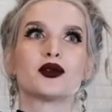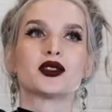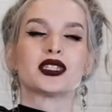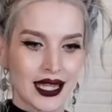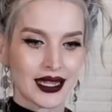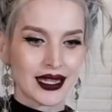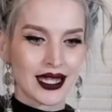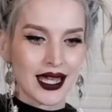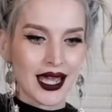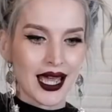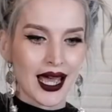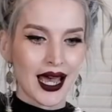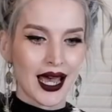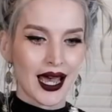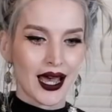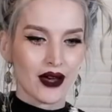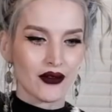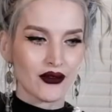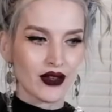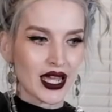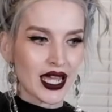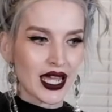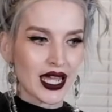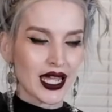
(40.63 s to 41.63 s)
and they
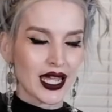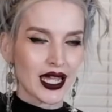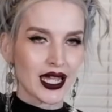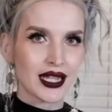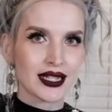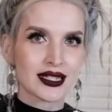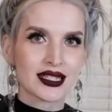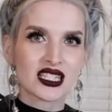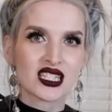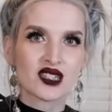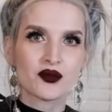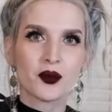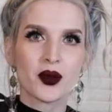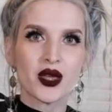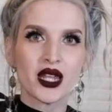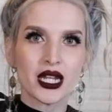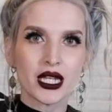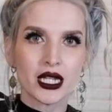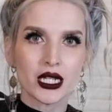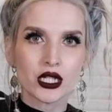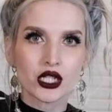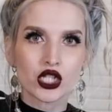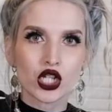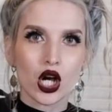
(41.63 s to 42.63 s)
have a
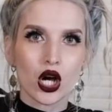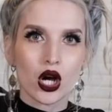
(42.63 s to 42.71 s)
spinach